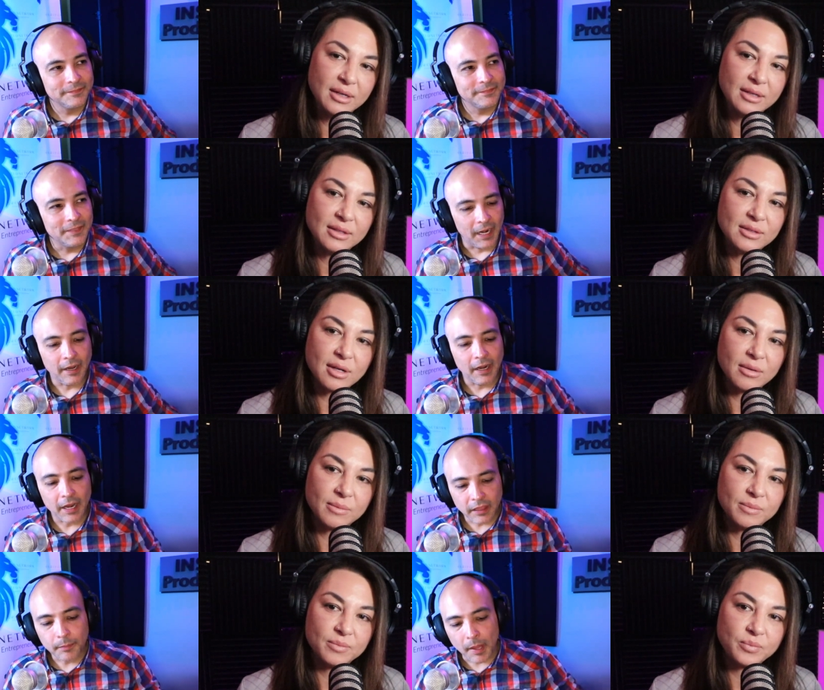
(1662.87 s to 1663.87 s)
Speaker 1: So. And I
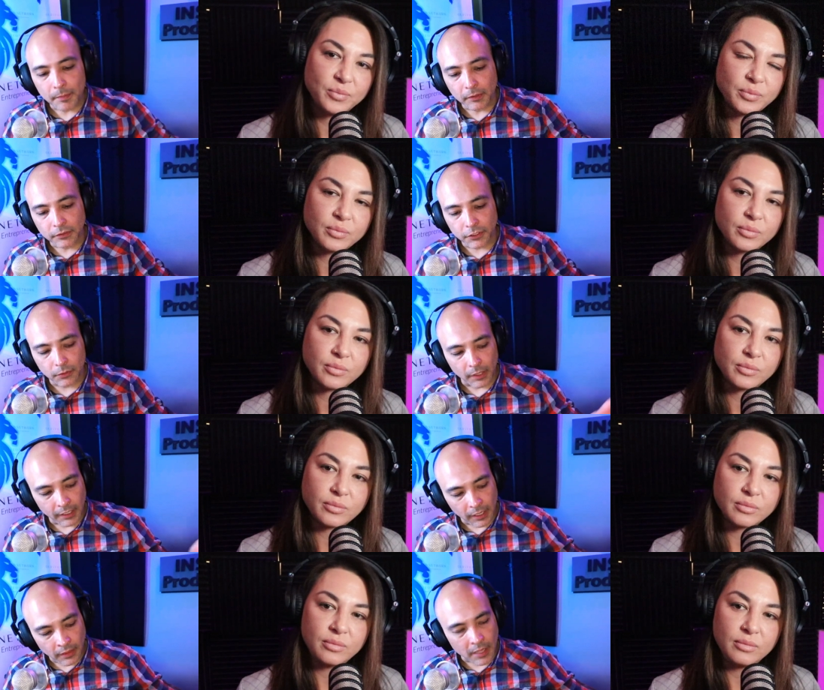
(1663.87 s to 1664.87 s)
think people do,
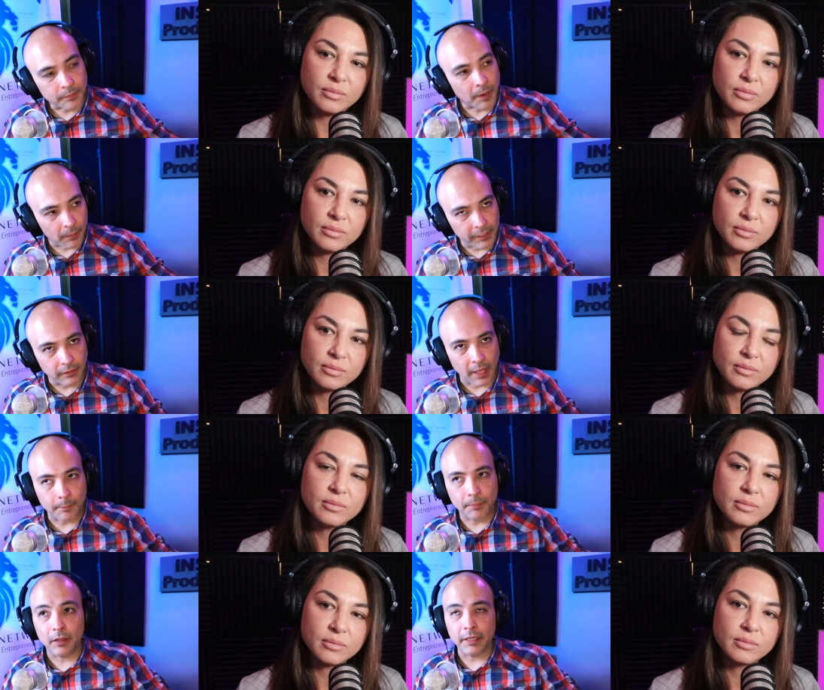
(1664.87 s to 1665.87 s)
and that's
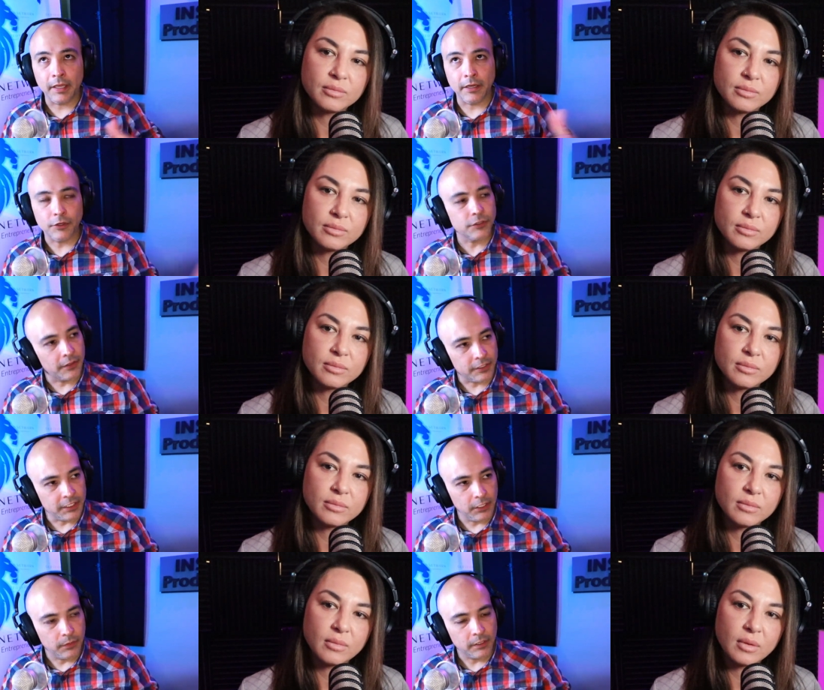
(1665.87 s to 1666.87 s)
probably hinders on The
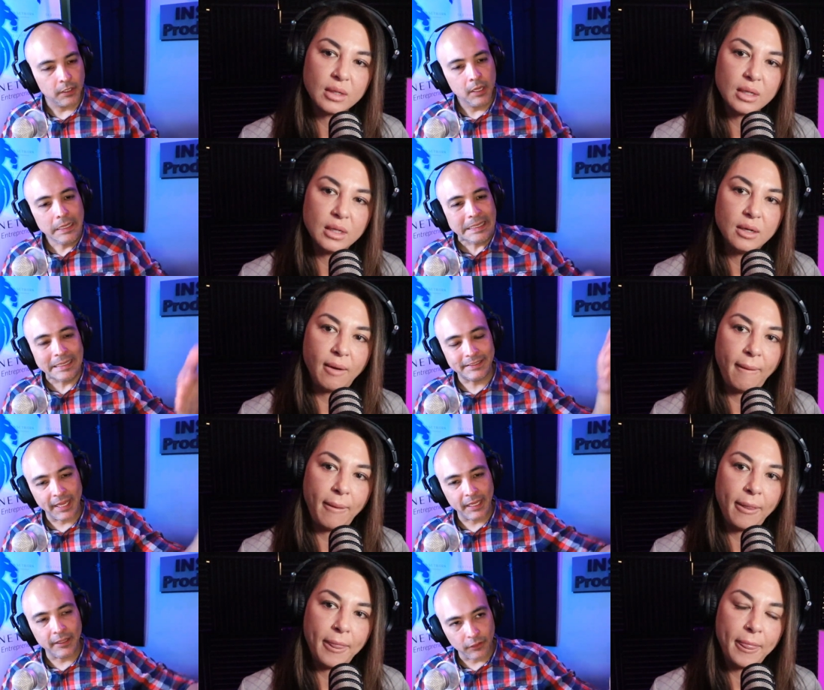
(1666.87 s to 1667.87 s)
Secret, is
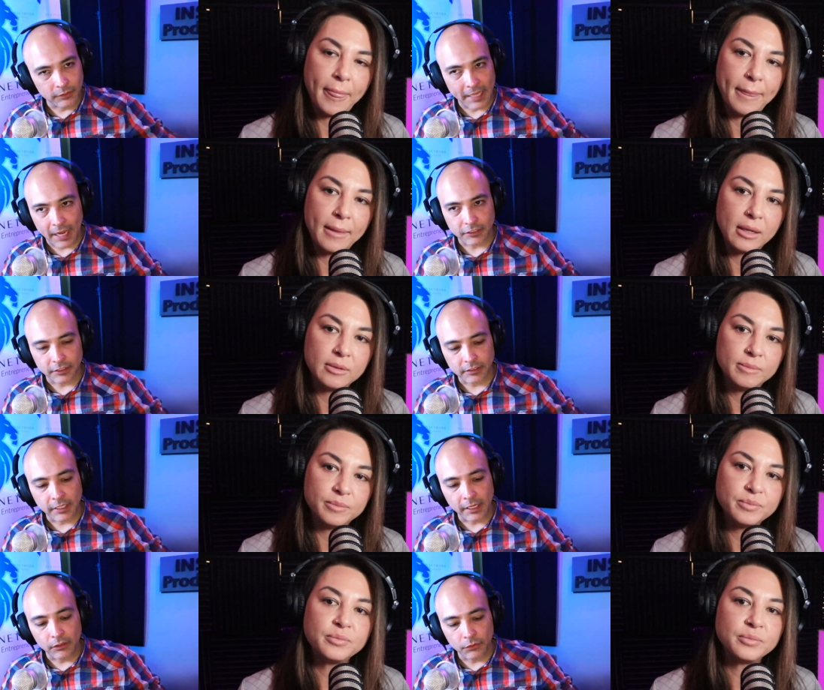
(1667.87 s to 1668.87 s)
taking those actions,
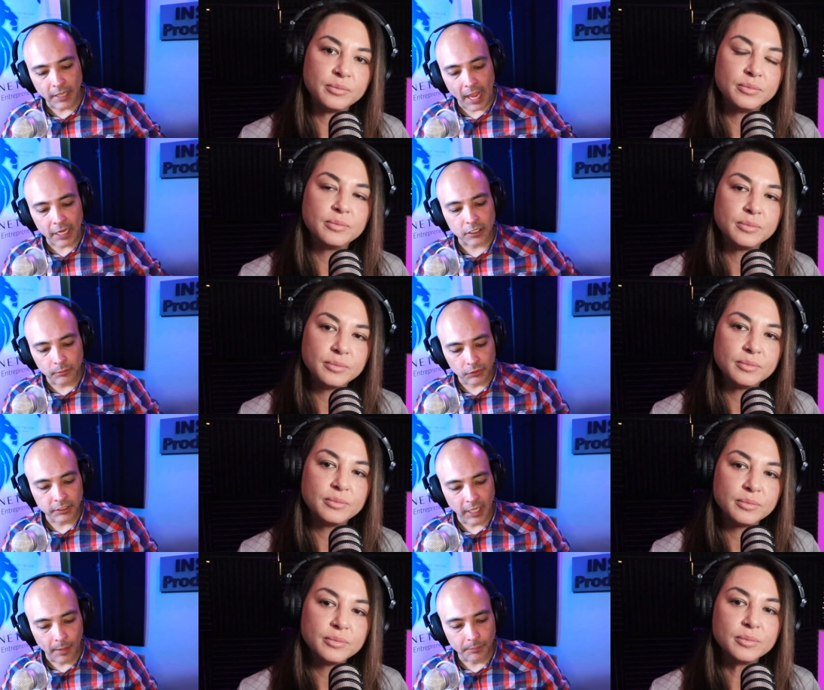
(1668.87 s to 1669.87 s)
taking those actionable
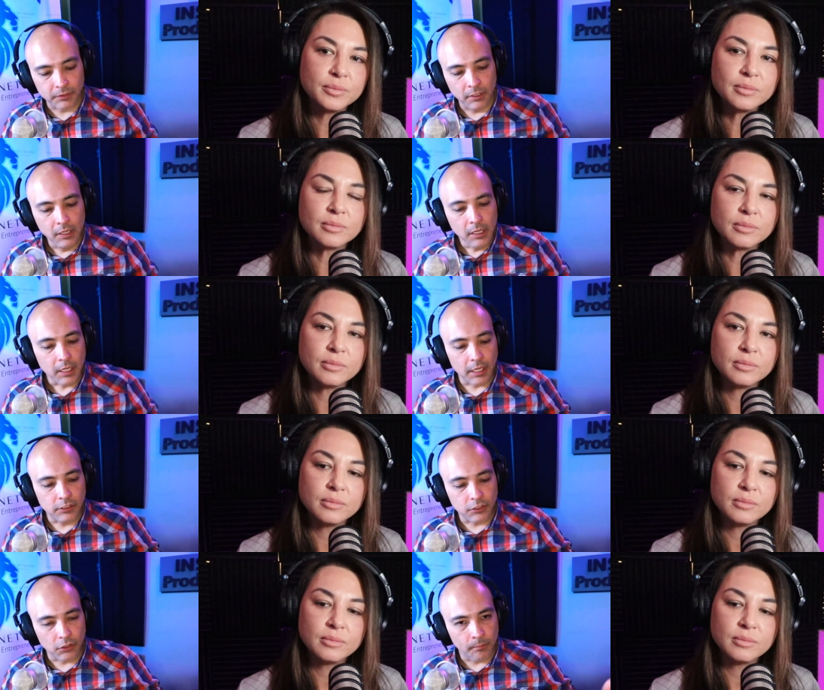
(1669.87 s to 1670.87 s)
steps
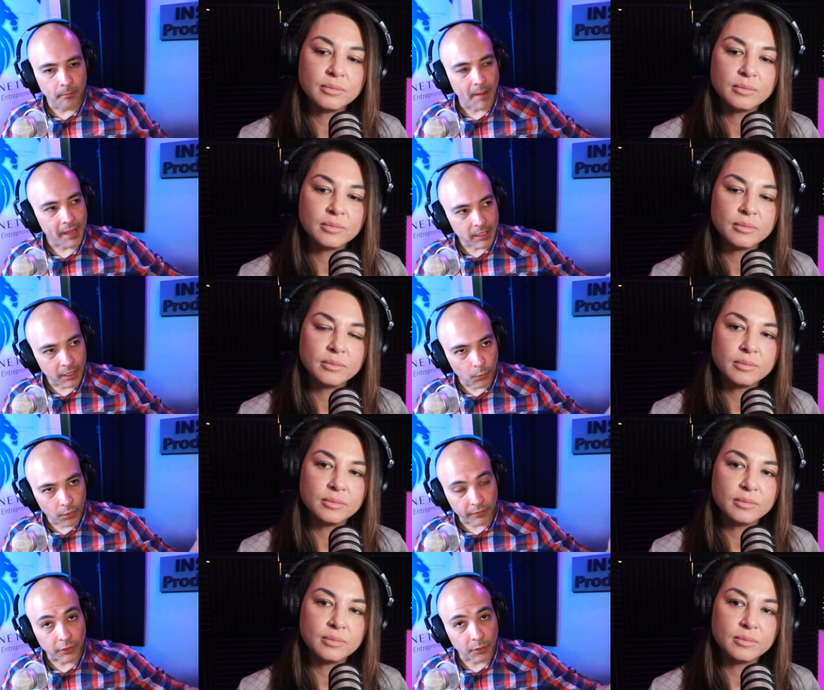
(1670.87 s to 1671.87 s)
into making
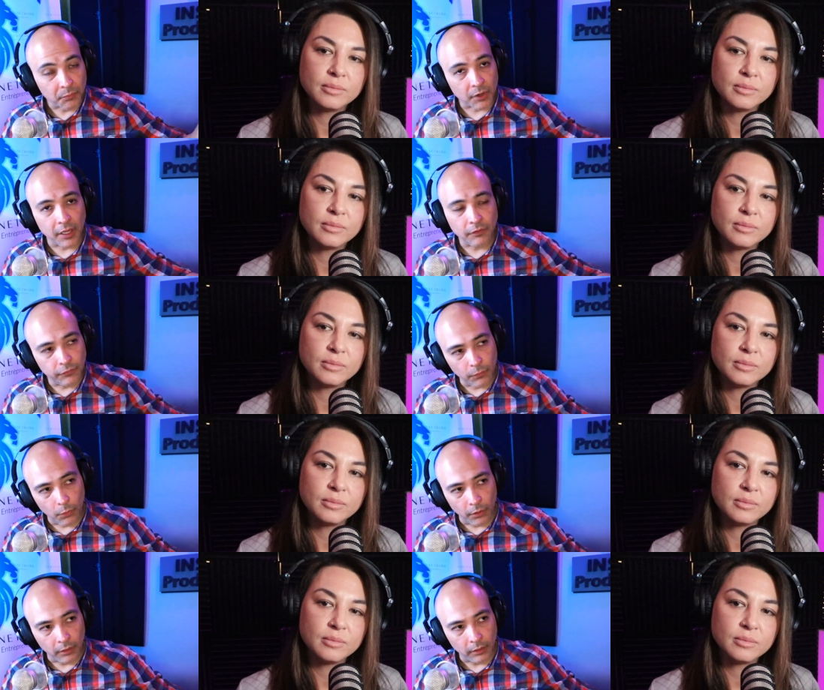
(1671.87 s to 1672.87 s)
whatever you're praying
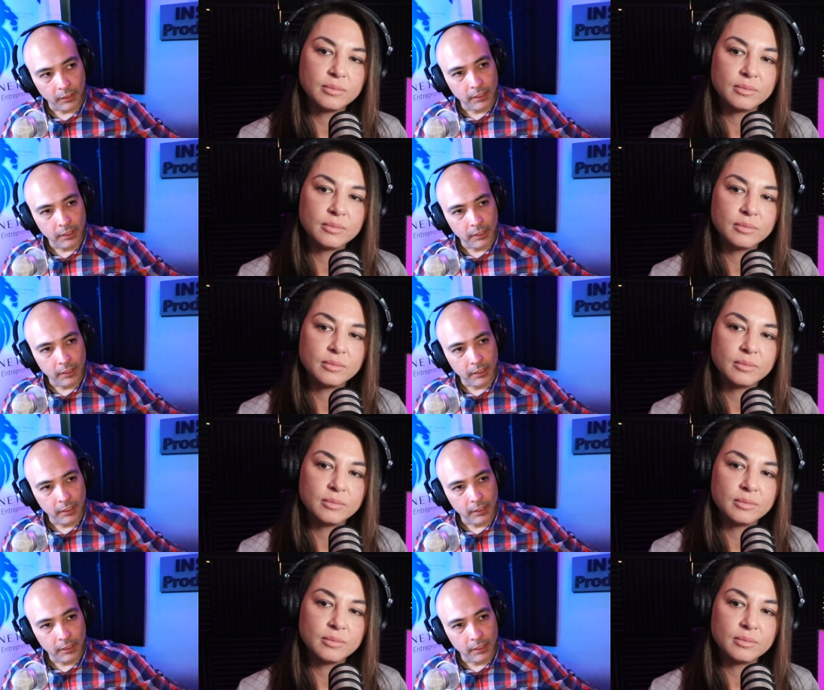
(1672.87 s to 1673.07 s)
for